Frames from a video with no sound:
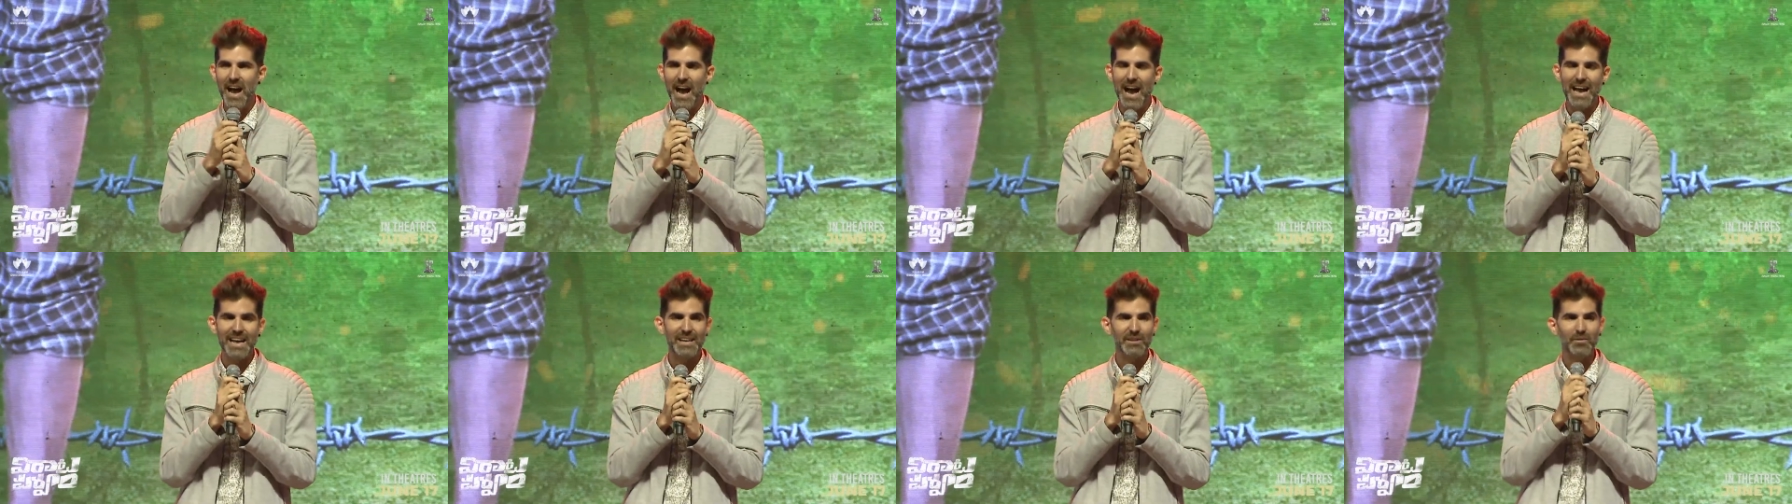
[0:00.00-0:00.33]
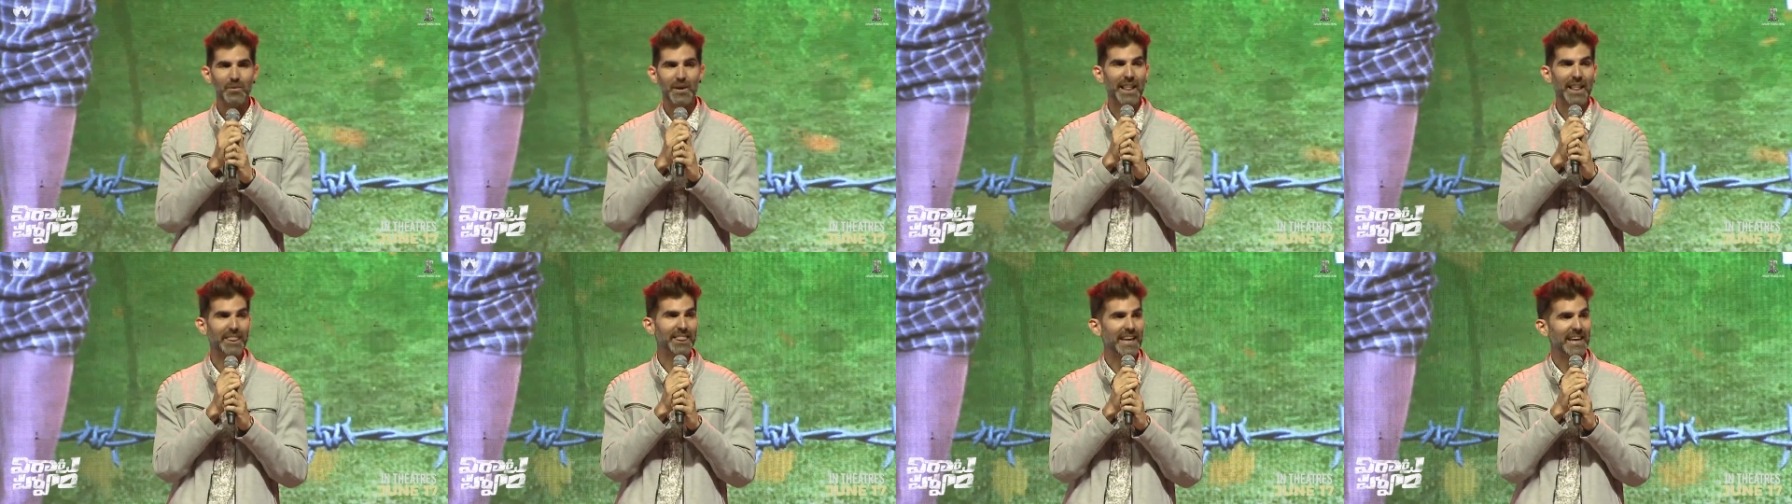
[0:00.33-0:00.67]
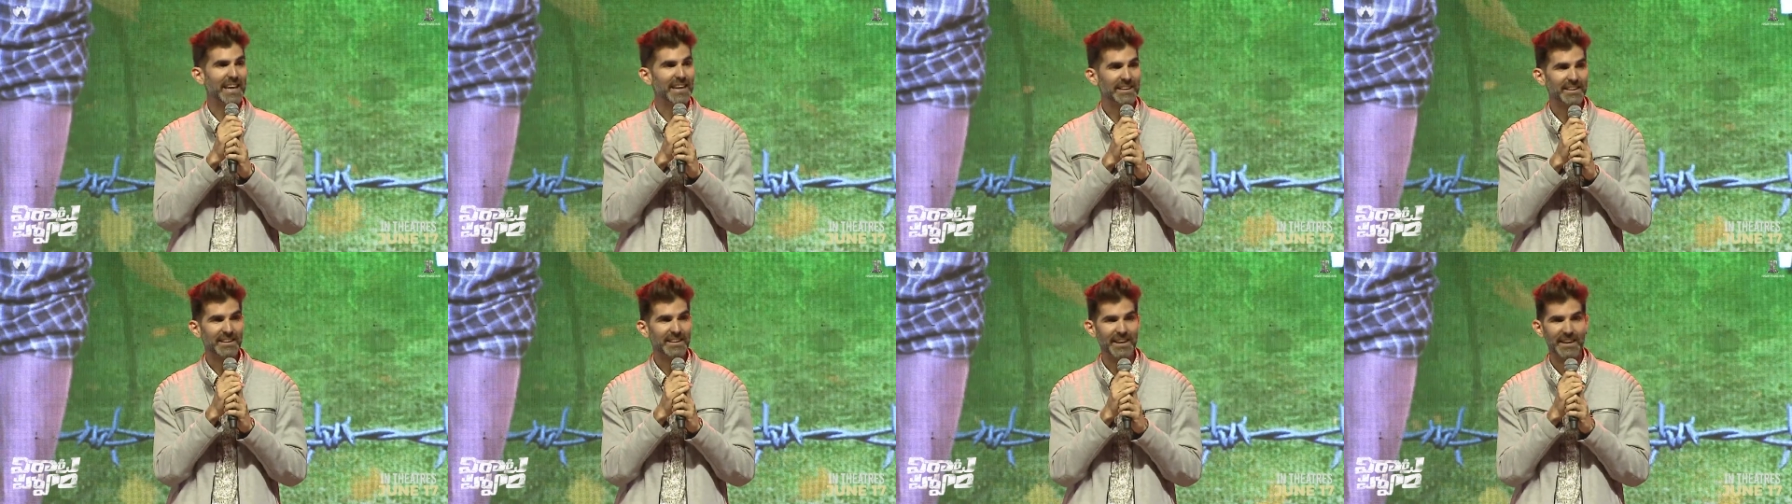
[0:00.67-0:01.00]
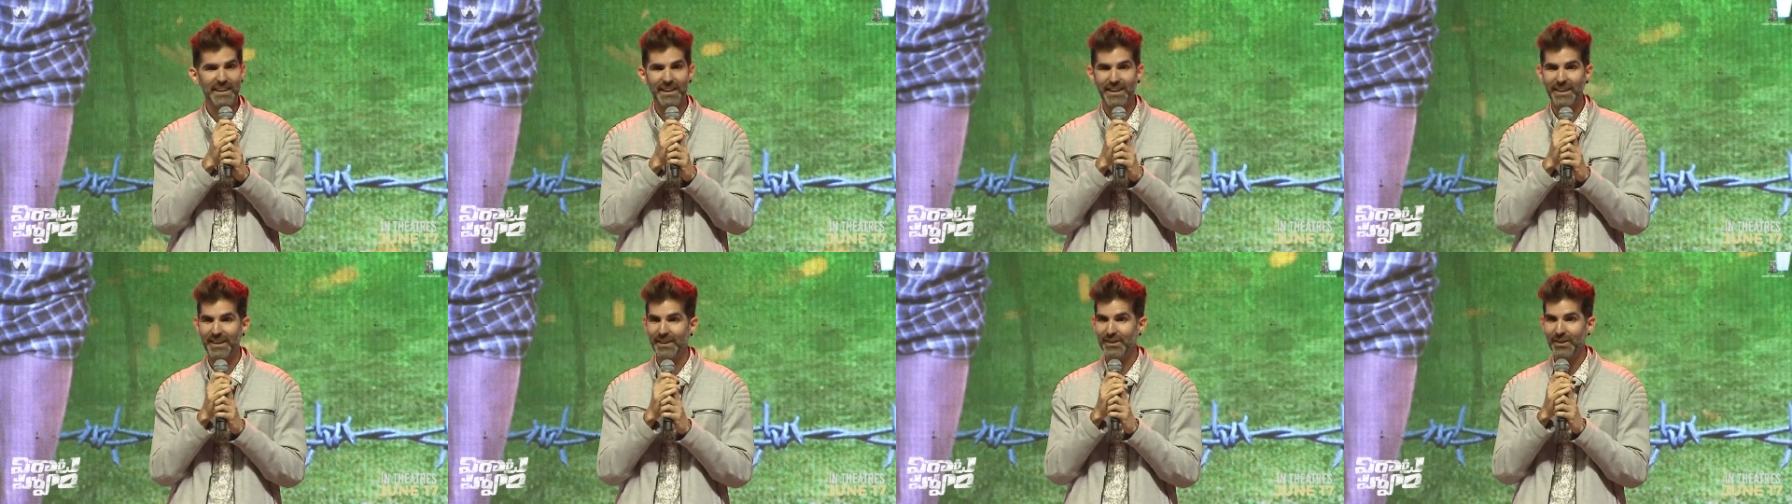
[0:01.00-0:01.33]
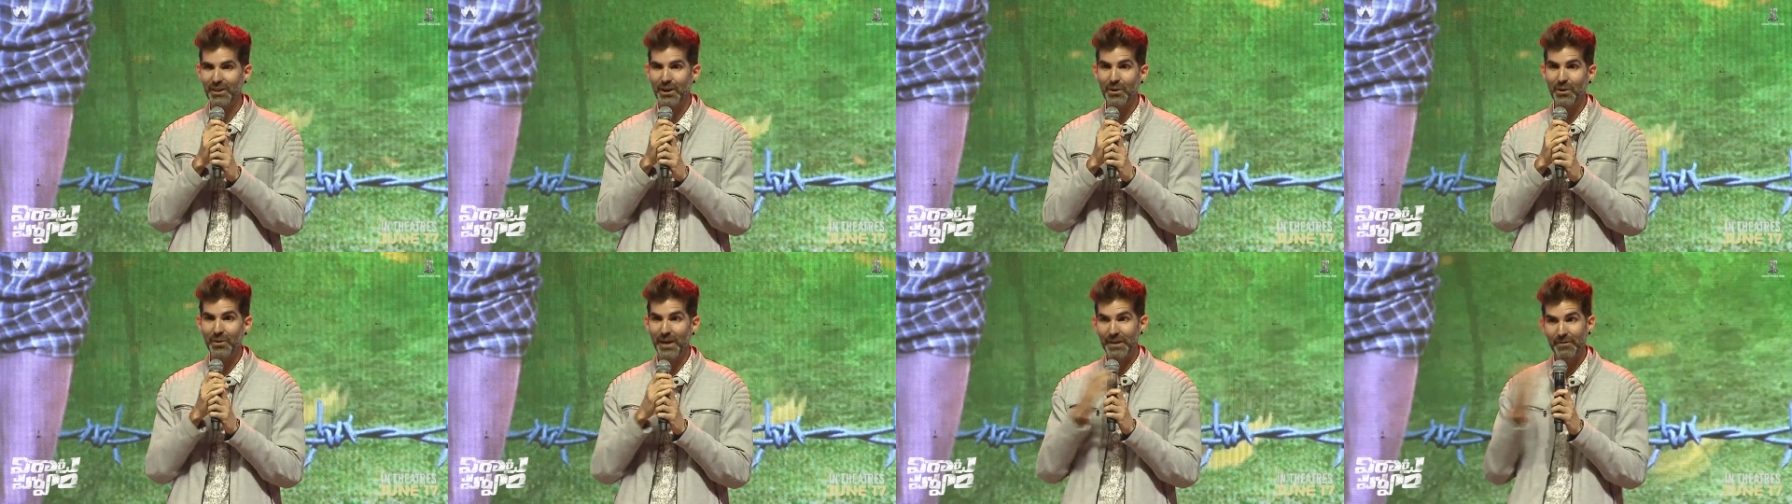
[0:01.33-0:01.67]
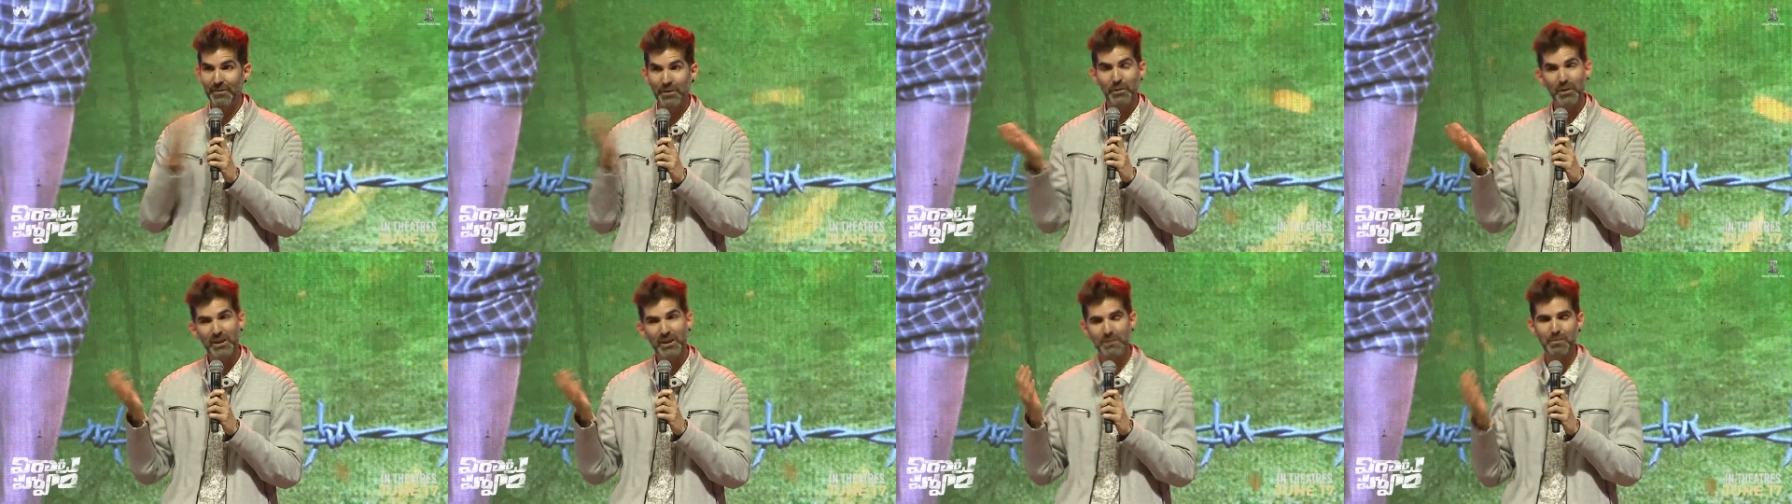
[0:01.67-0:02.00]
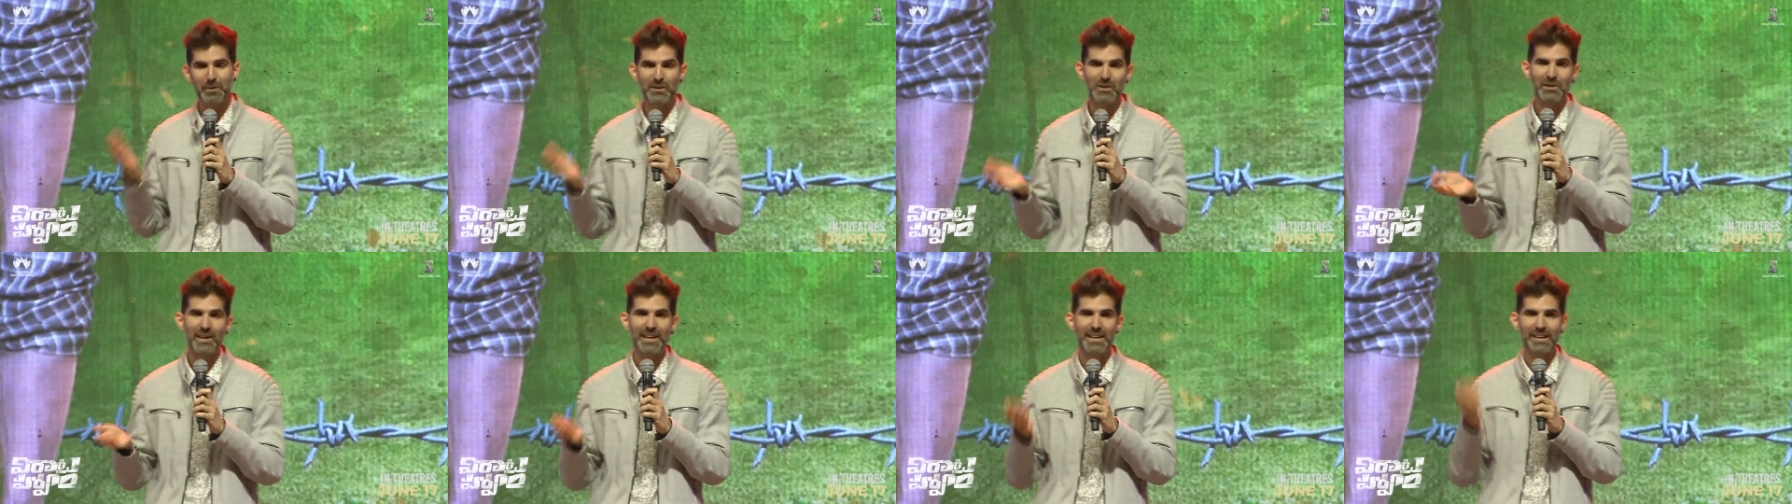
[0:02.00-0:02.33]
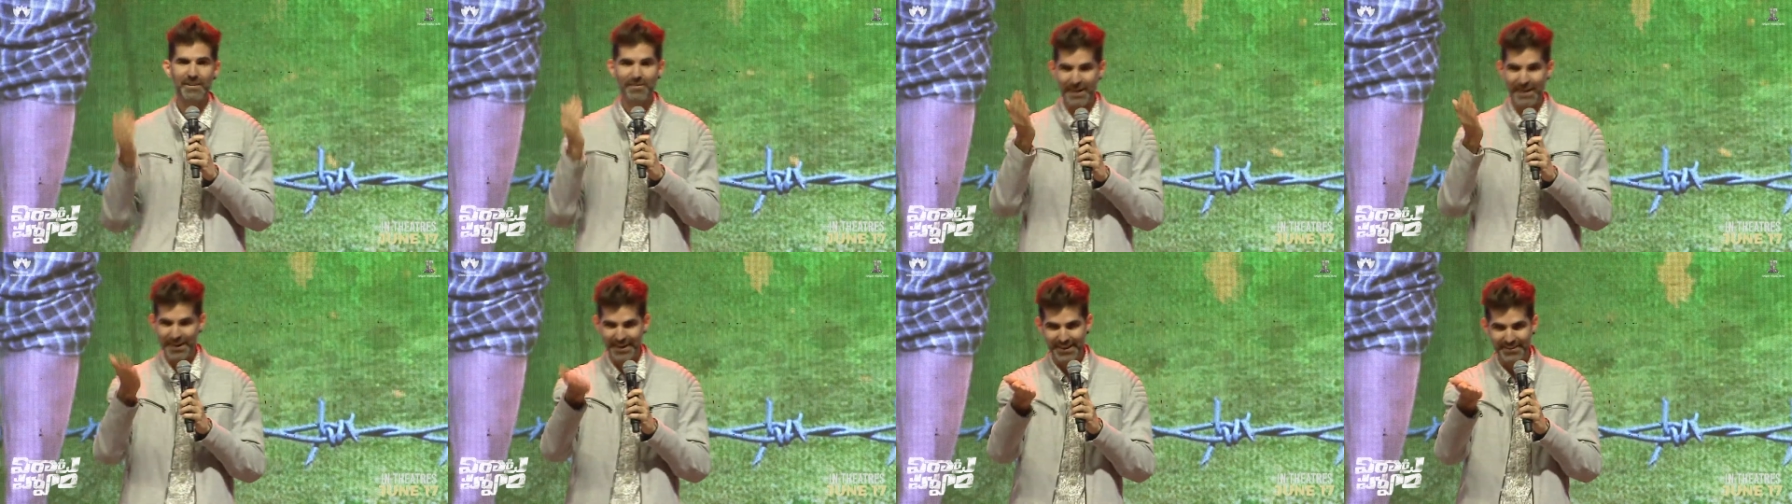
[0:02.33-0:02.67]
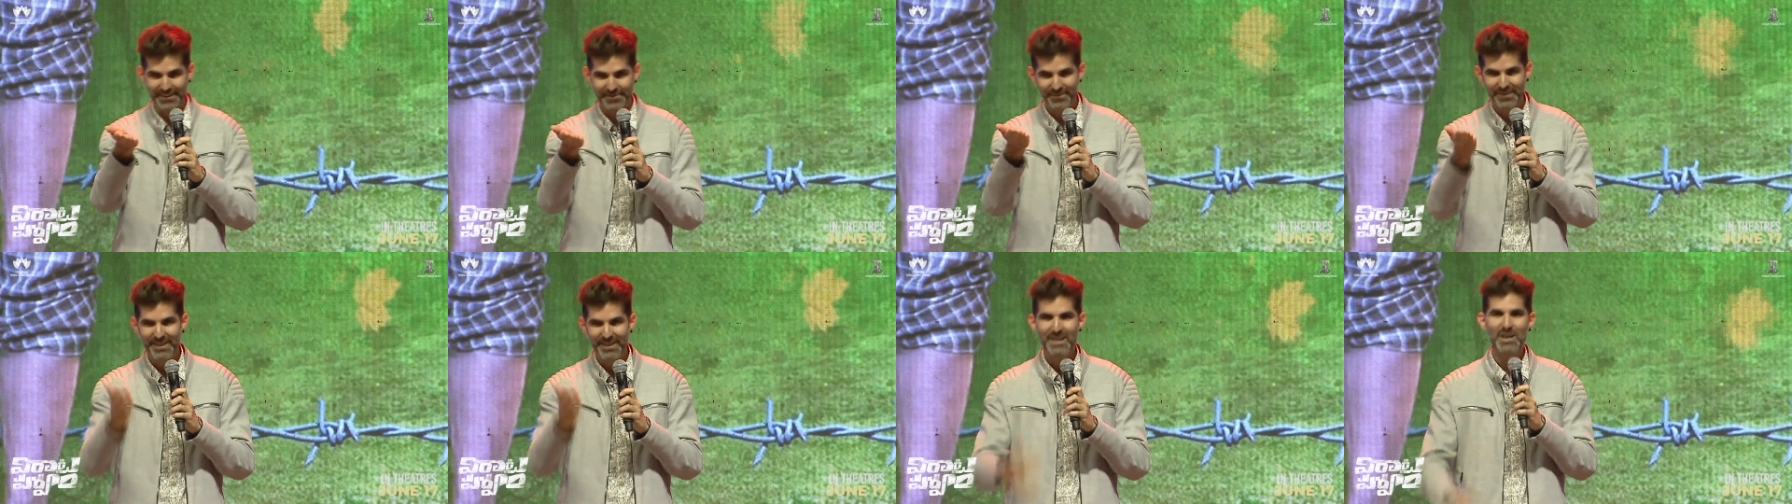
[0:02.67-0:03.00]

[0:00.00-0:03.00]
I just want to thank uh, you know, everyone, especially Rana,